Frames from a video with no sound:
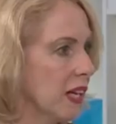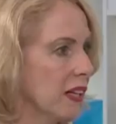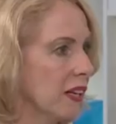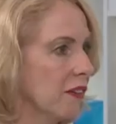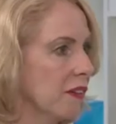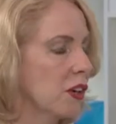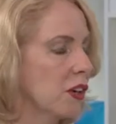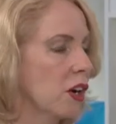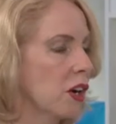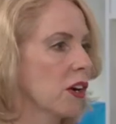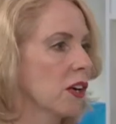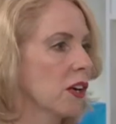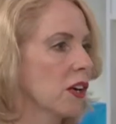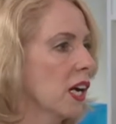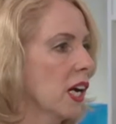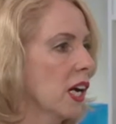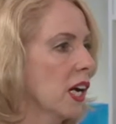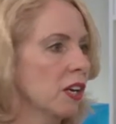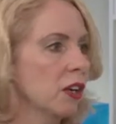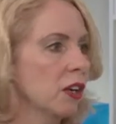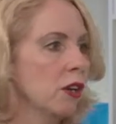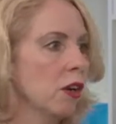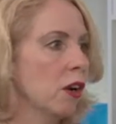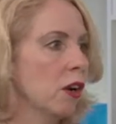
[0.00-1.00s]
they've got,
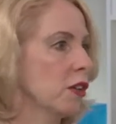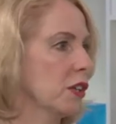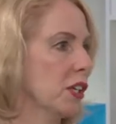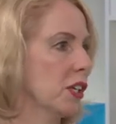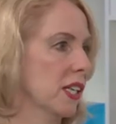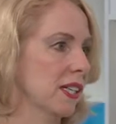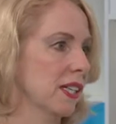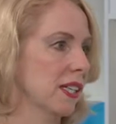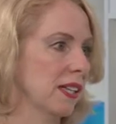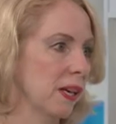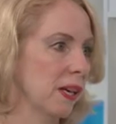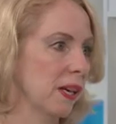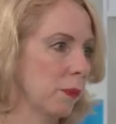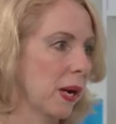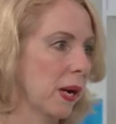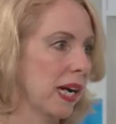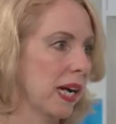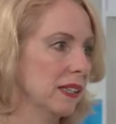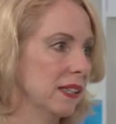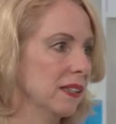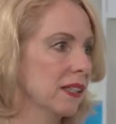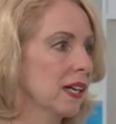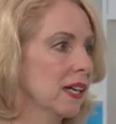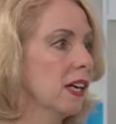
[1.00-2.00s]
not just their
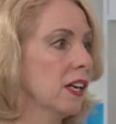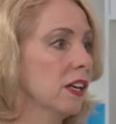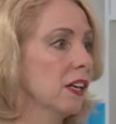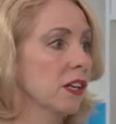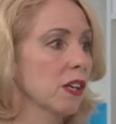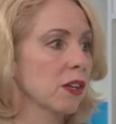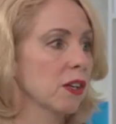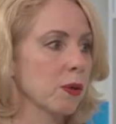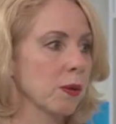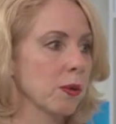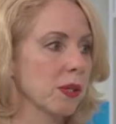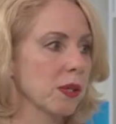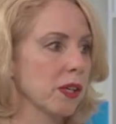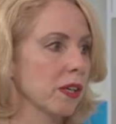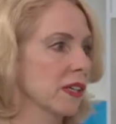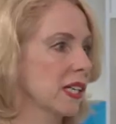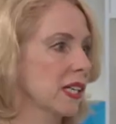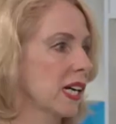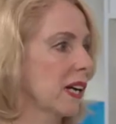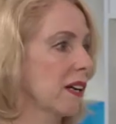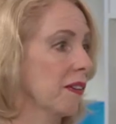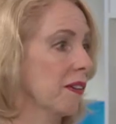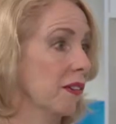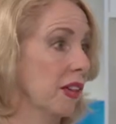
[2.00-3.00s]
weight. You can also
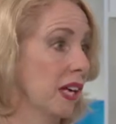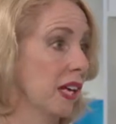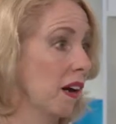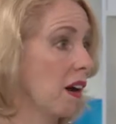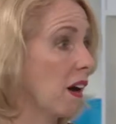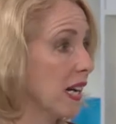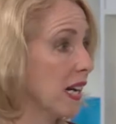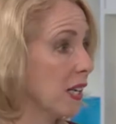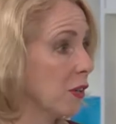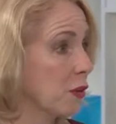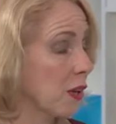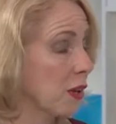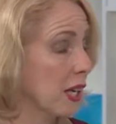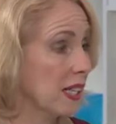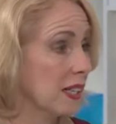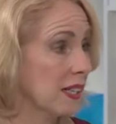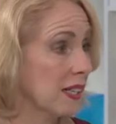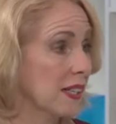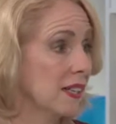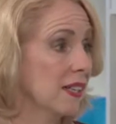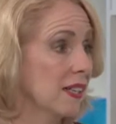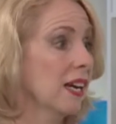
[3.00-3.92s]
tell if they're hydrated,